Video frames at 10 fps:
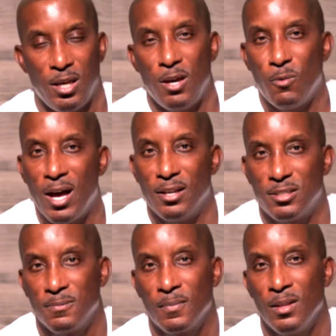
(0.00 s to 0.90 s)
It
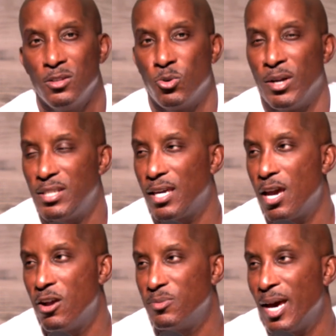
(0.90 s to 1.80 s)
was. So when I say
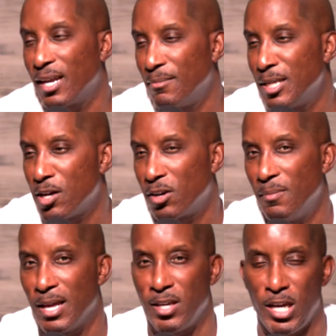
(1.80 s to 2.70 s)
charismatic, I'm not talking
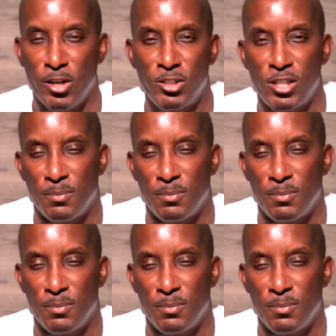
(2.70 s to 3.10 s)
about their energy,